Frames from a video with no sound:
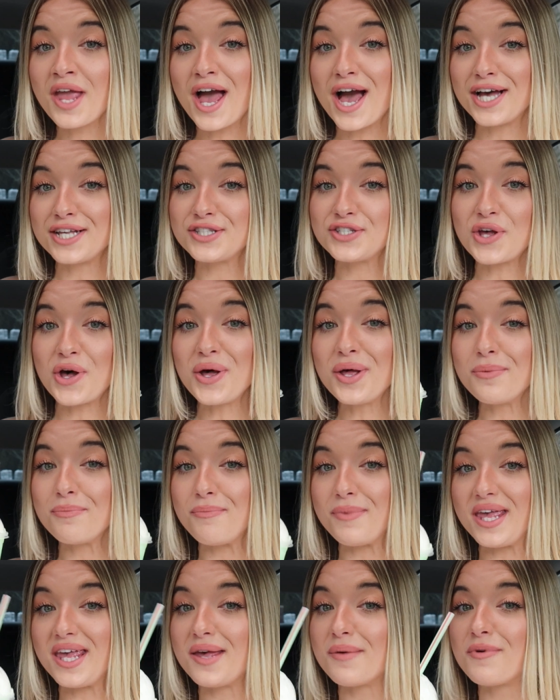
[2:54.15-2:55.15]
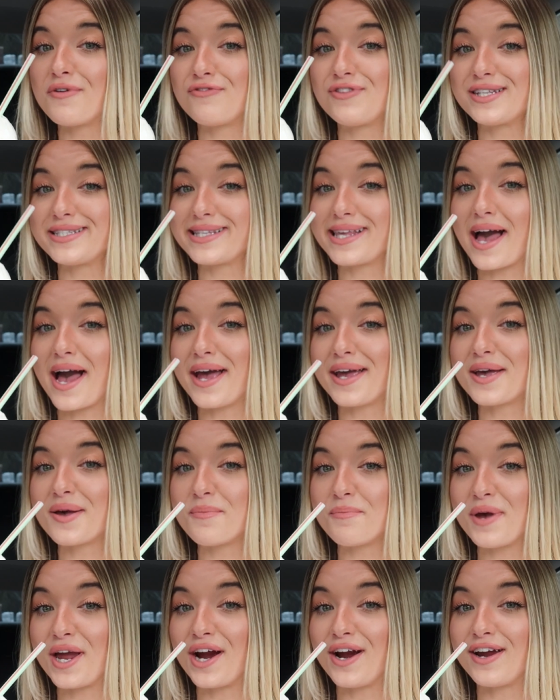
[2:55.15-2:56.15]
I saw a meme of this guy
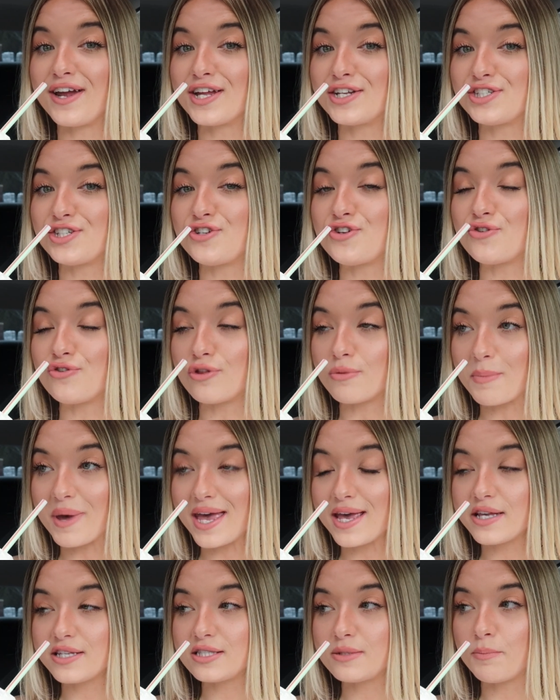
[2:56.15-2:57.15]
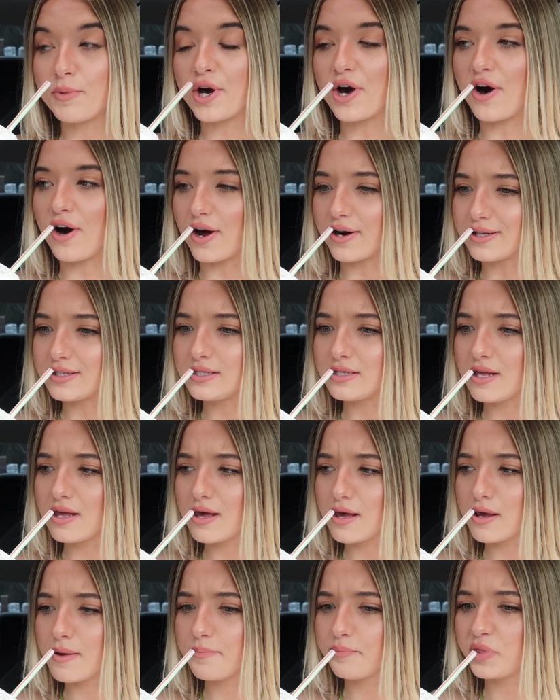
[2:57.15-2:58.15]
comparing it to toothpaste, but
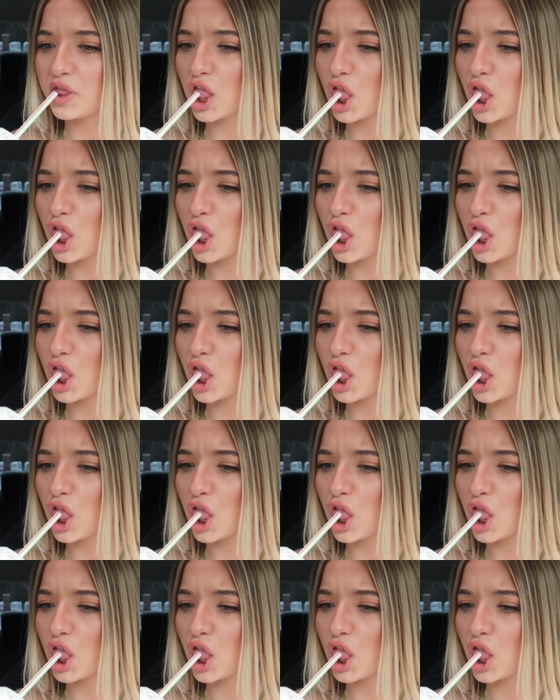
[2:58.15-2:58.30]
honestly,